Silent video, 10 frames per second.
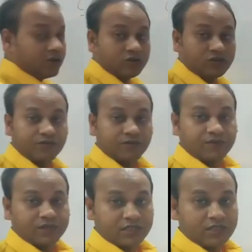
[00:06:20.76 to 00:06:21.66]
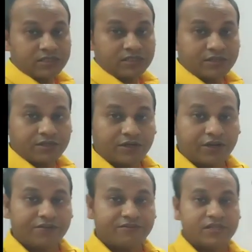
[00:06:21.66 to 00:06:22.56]
cause of refraction is
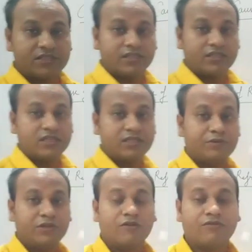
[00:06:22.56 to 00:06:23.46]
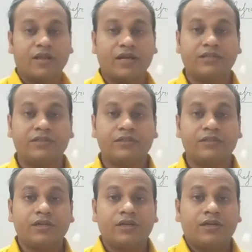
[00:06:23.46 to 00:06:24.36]
difference in the speed of light.
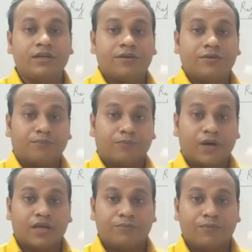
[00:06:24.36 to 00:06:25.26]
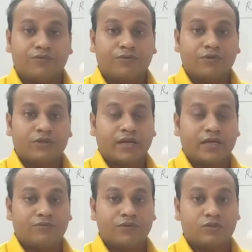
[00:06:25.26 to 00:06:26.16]
But before
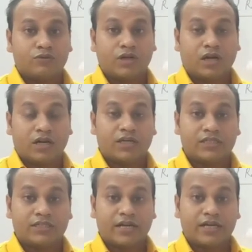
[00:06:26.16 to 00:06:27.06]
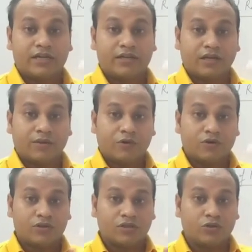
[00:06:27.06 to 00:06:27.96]
that we should understand
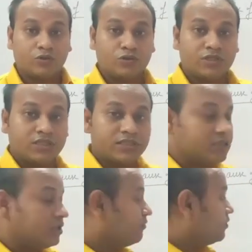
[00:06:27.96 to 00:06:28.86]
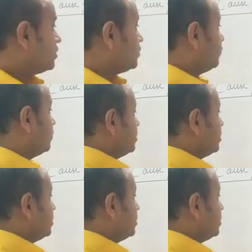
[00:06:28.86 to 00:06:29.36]
about the two things. The first one